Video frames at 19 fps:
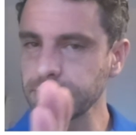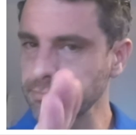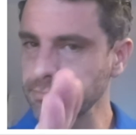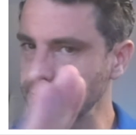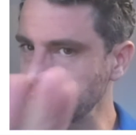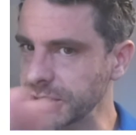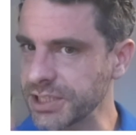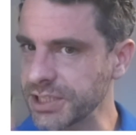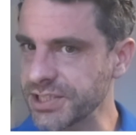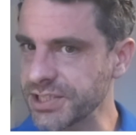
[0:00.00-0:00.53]

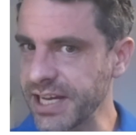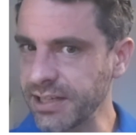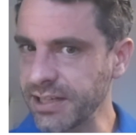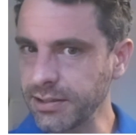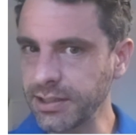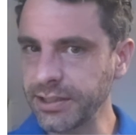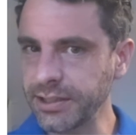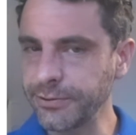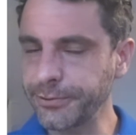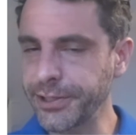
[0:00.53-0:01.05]

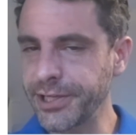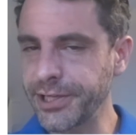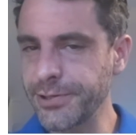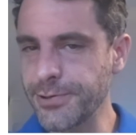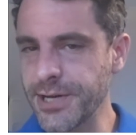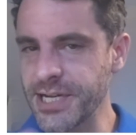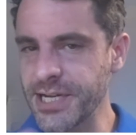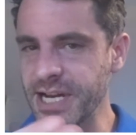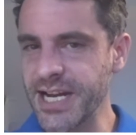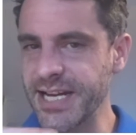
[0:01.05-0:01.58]
where you
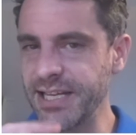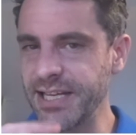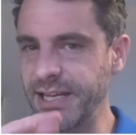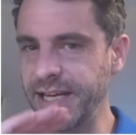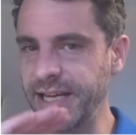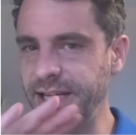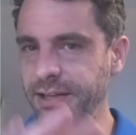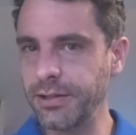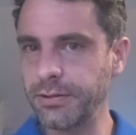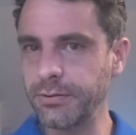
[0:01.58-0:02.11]
want to
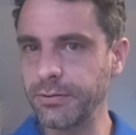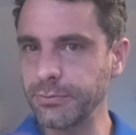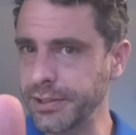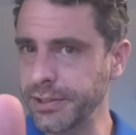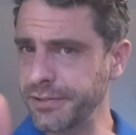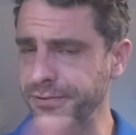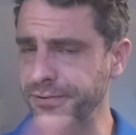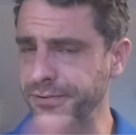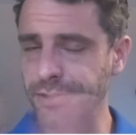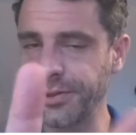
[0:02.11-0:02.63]
highlight
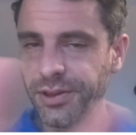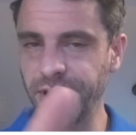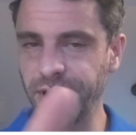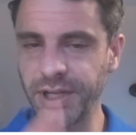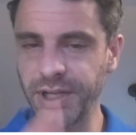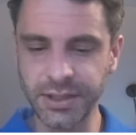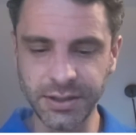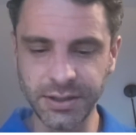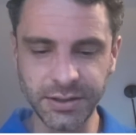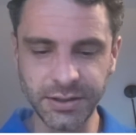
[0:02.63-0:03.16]
whatever
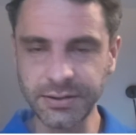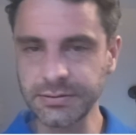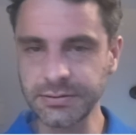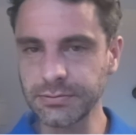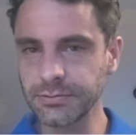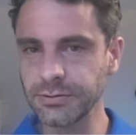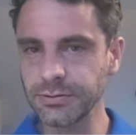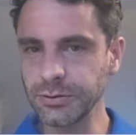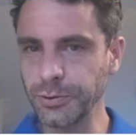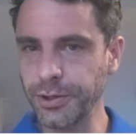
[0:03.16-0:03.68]
thing
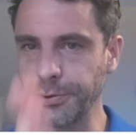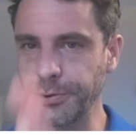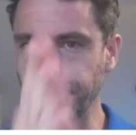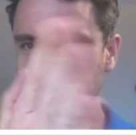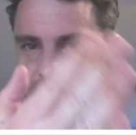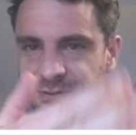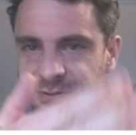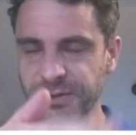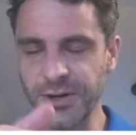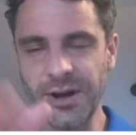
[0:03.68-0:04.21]
with
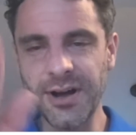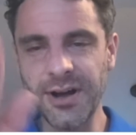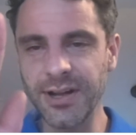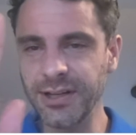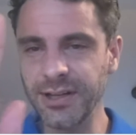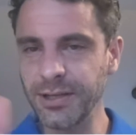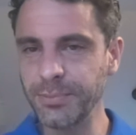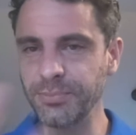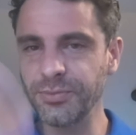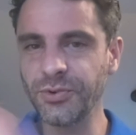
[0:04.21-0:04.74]
whatever
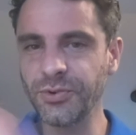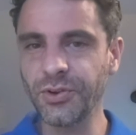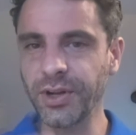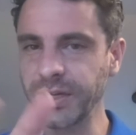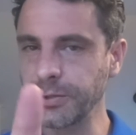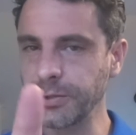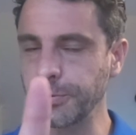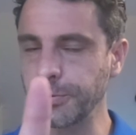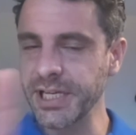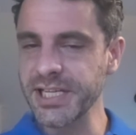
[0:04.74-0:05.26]
columns.
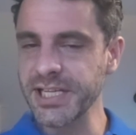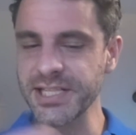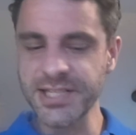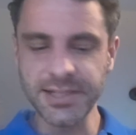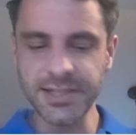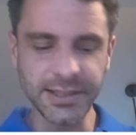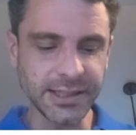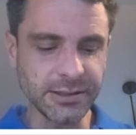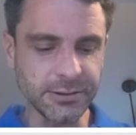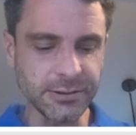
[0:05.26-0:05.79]
Like when it gets a
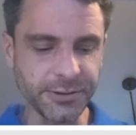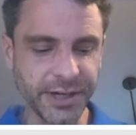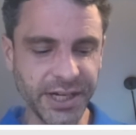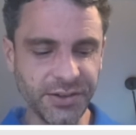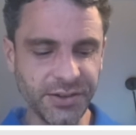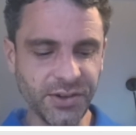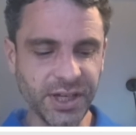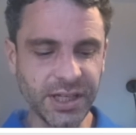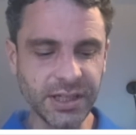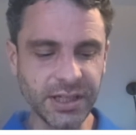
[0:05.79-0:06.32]
little
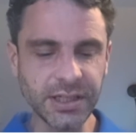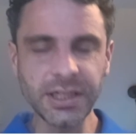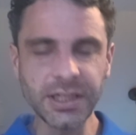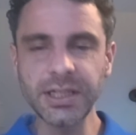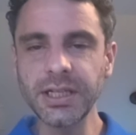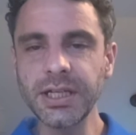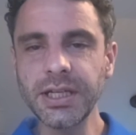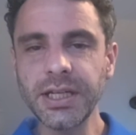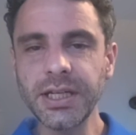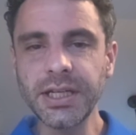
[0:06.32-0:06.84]
crazy,
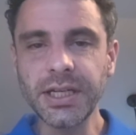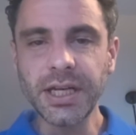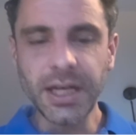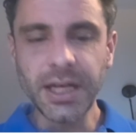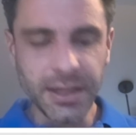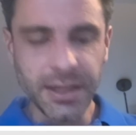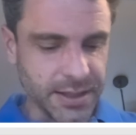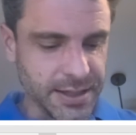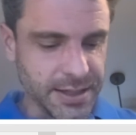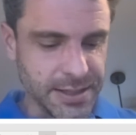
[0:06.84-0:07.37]

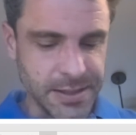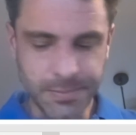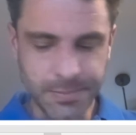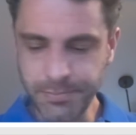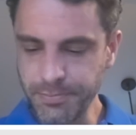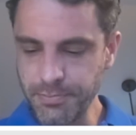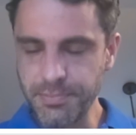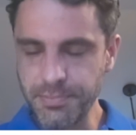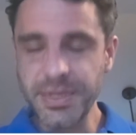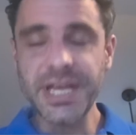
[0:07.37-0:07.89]

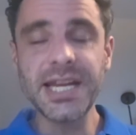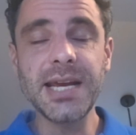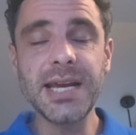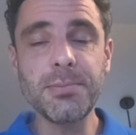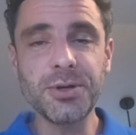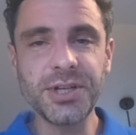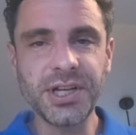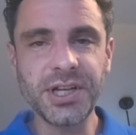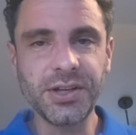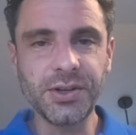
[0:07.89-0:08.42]
being
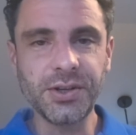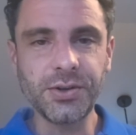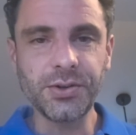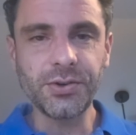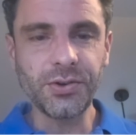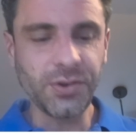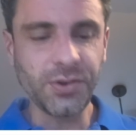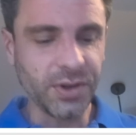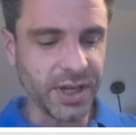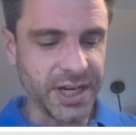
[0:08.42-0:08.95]
able to
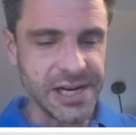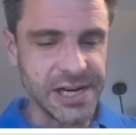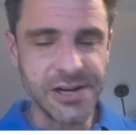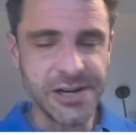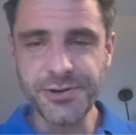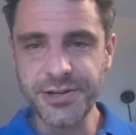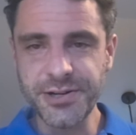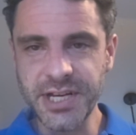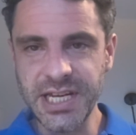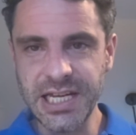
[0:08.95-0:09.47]
use the
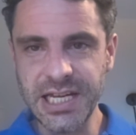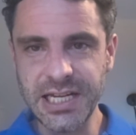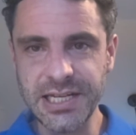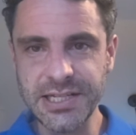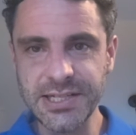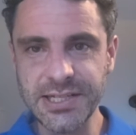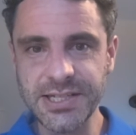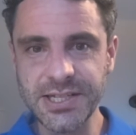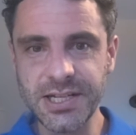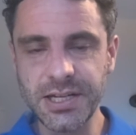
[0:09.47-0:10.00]
arrow
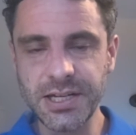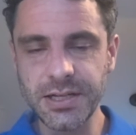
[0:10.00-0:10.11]
keys,